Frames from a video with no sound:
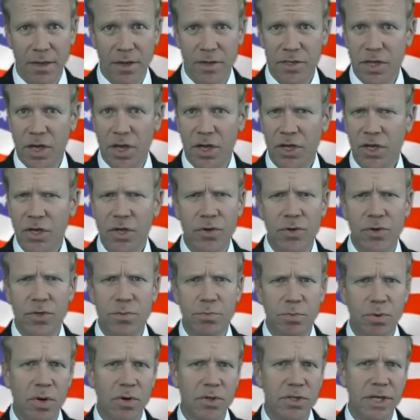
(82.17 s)
There's a
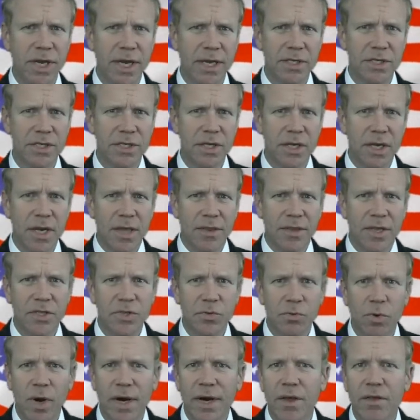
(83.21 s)
huge protest
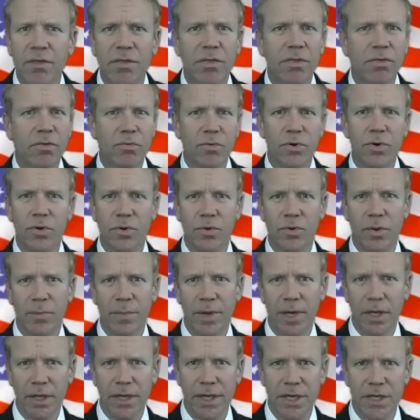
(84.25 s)
that's running through the
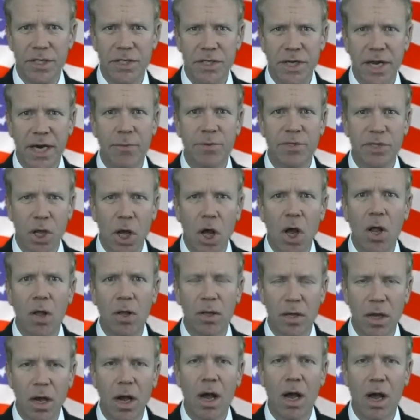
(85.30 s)
Middle East, and it was
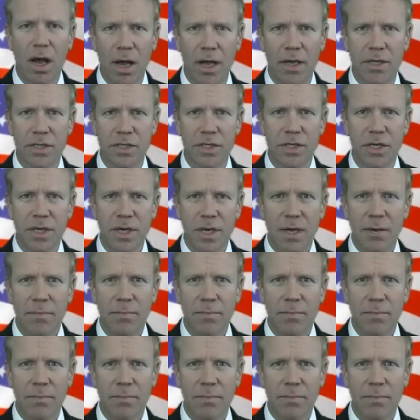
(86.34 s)
all caused